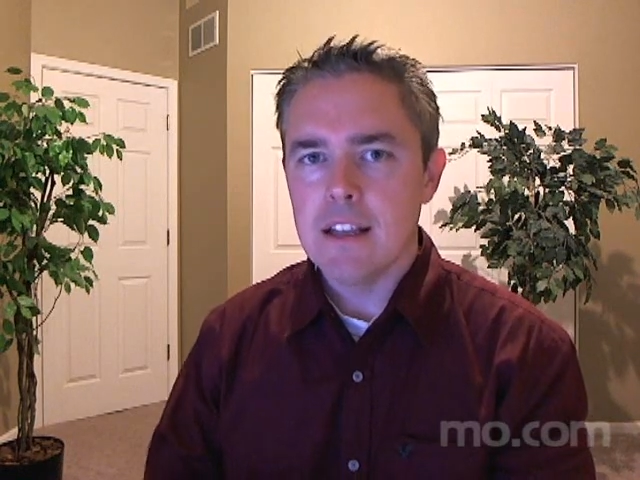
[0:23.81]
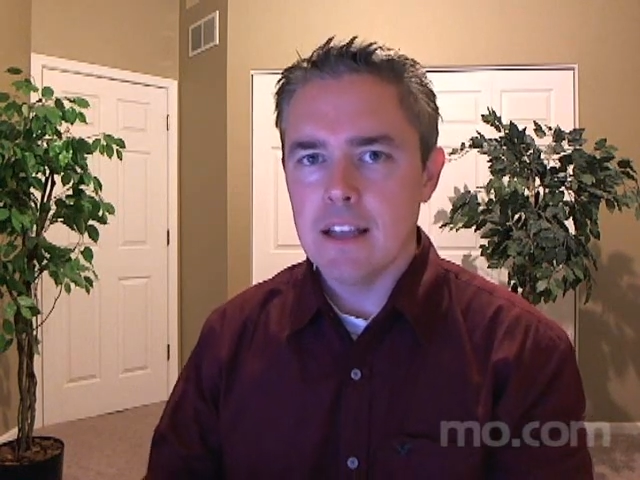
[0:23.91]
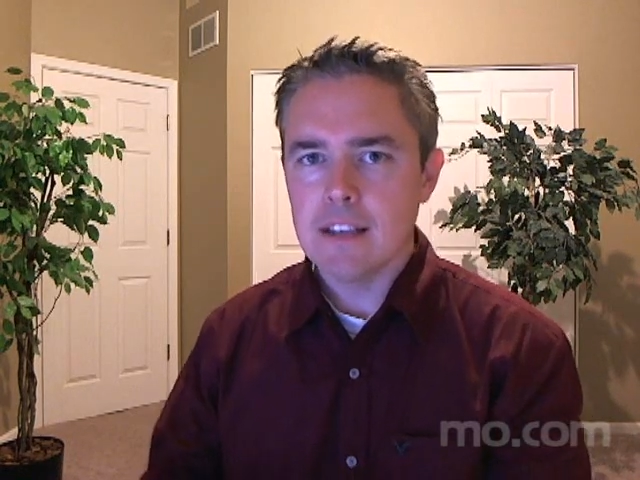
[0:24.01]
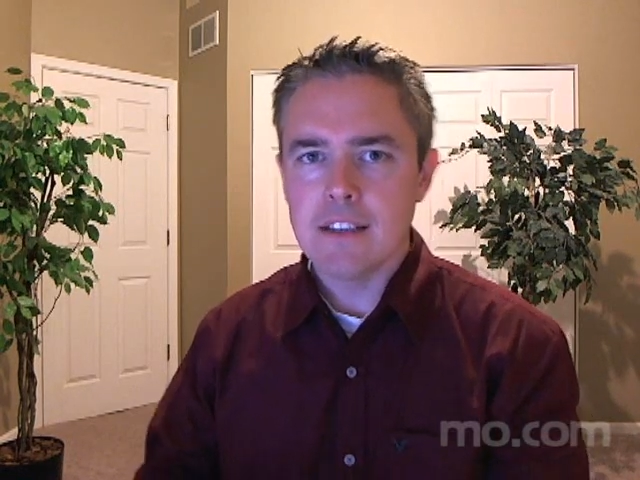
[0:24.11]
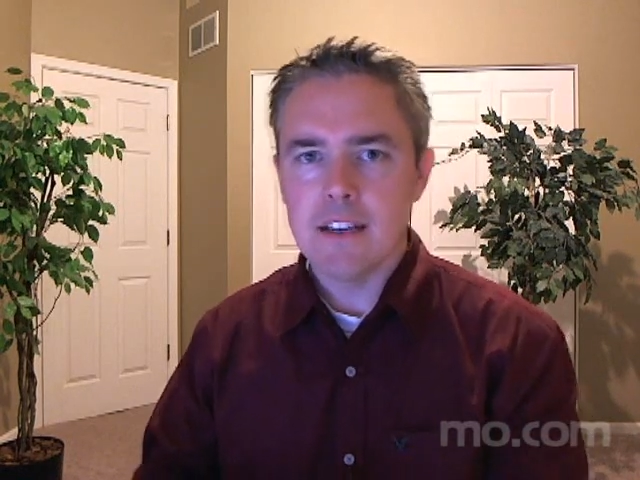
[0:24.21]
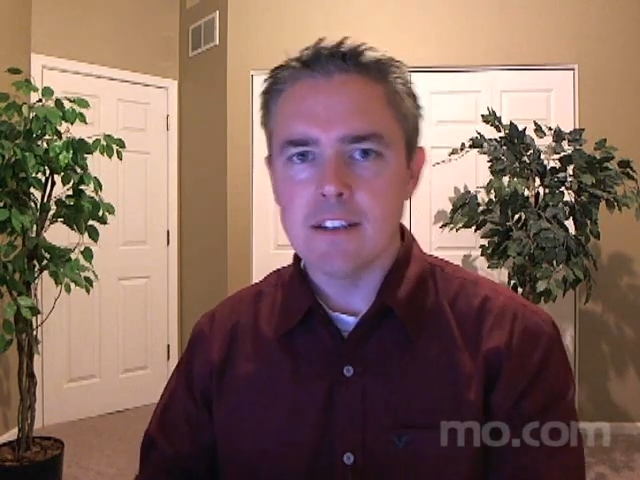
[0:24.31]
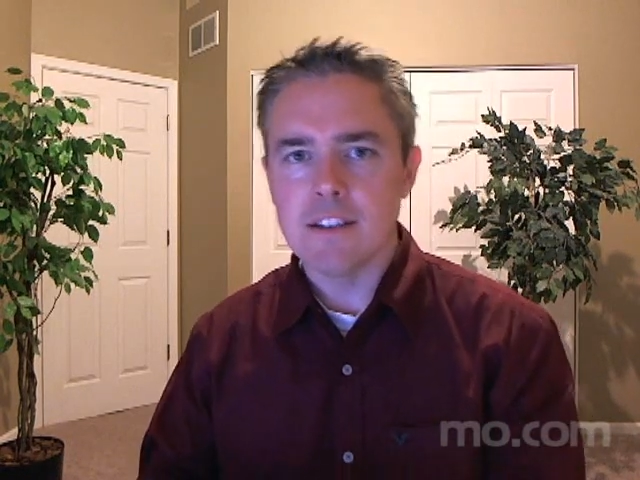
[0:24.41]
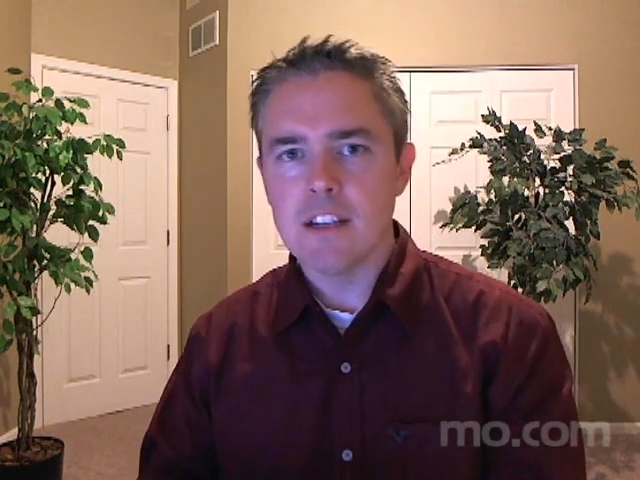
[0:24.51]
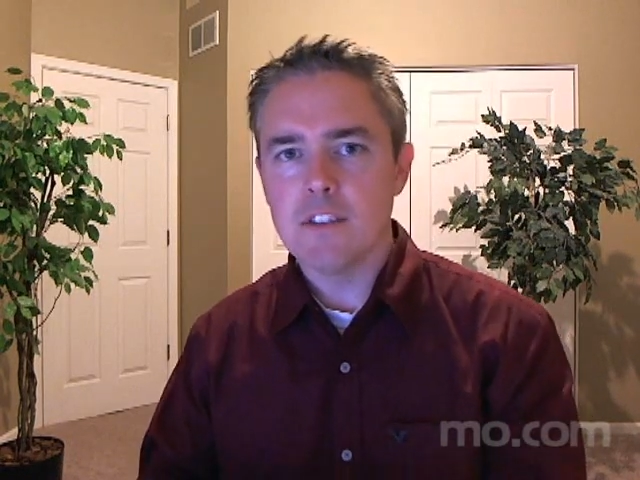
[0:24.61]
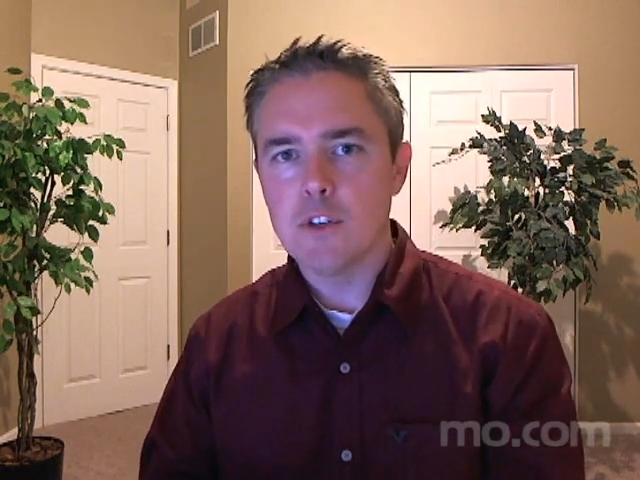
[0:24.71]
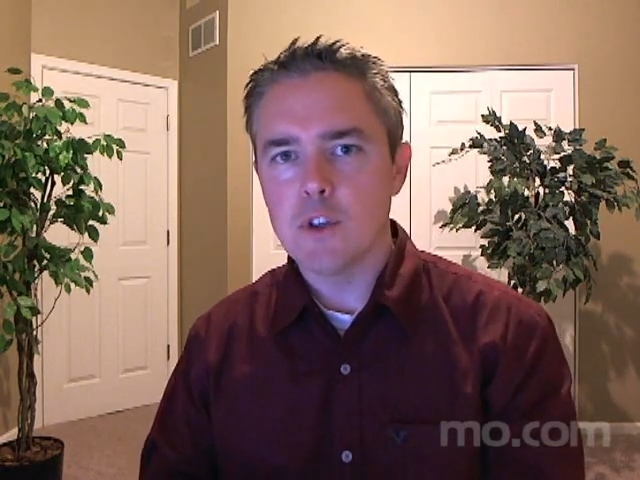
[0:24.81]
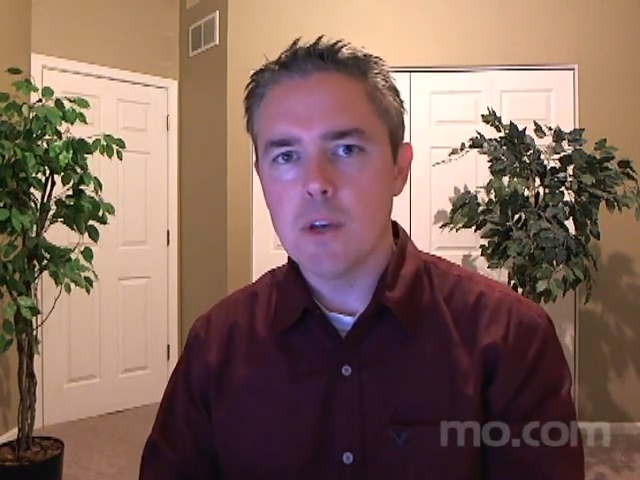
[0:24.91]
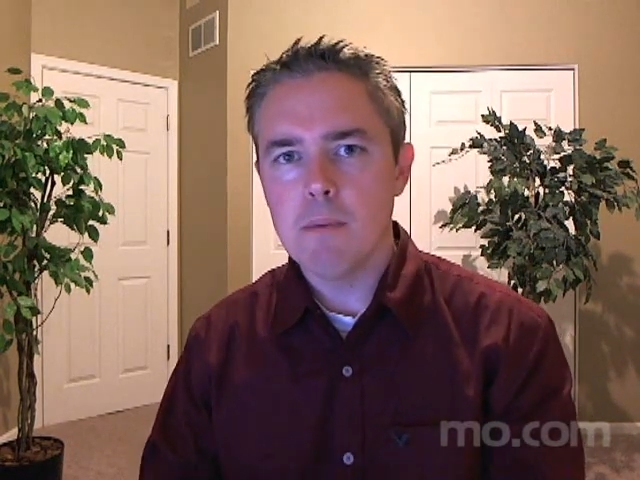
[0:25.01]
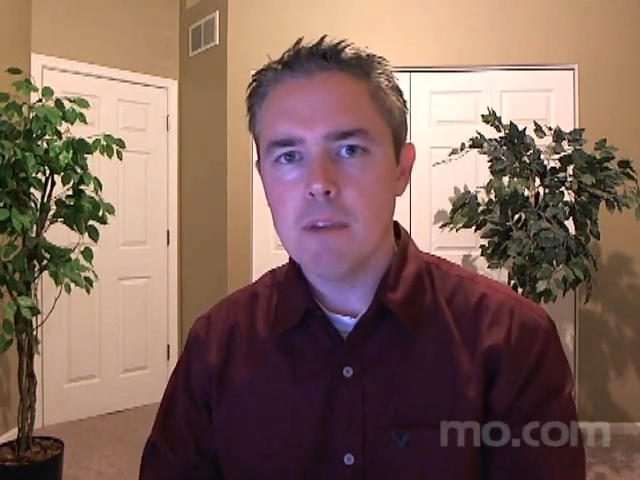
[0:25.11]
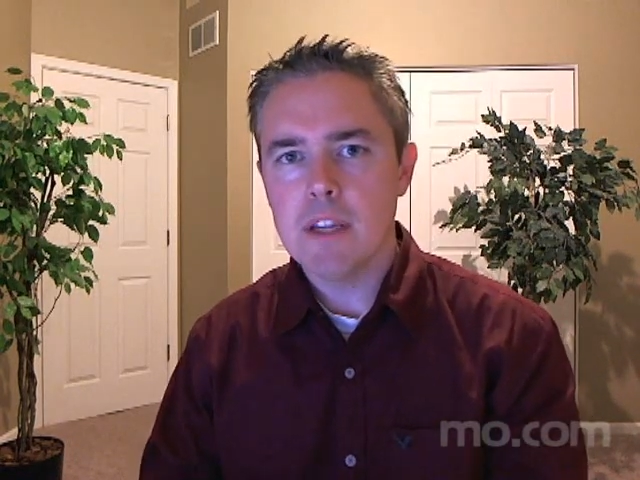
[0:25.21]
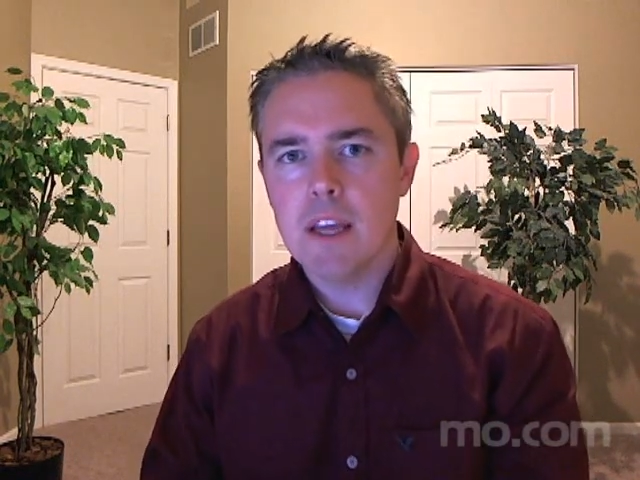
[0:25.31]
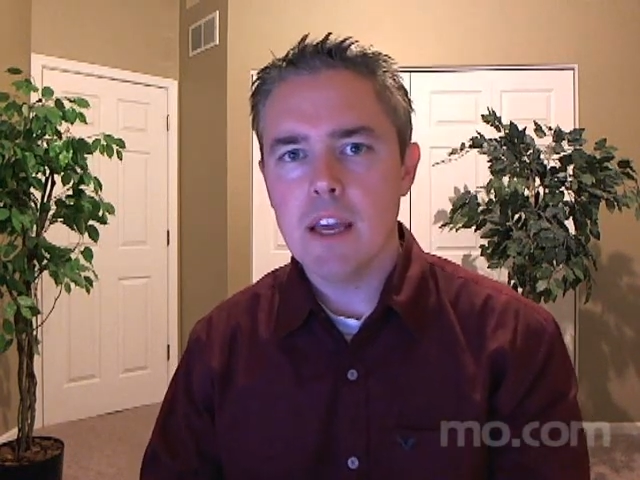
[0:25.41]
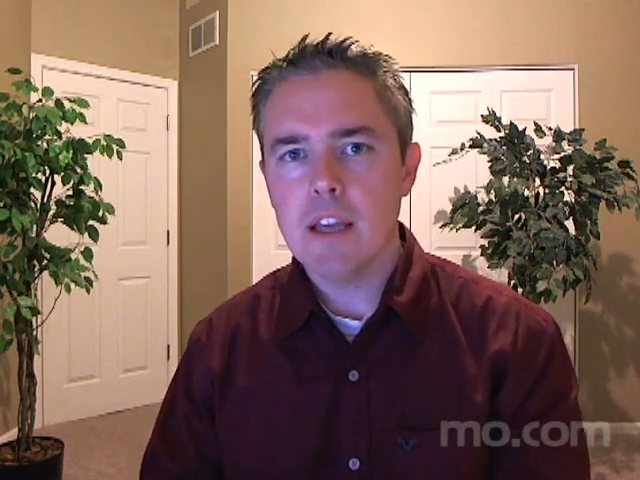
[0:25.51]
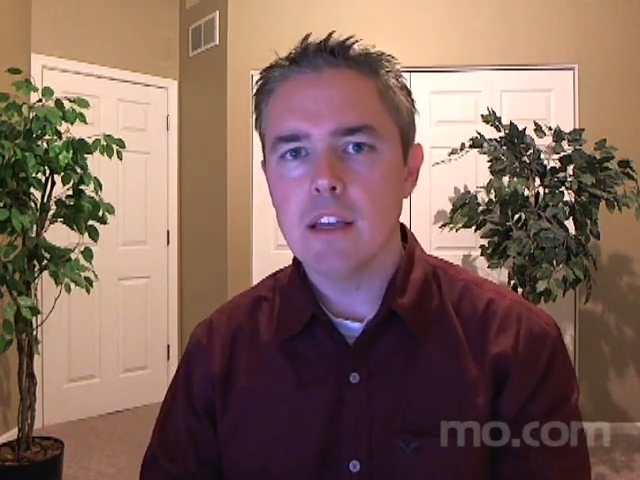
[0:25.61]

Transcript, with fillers: Alexander, thanks for joining me today.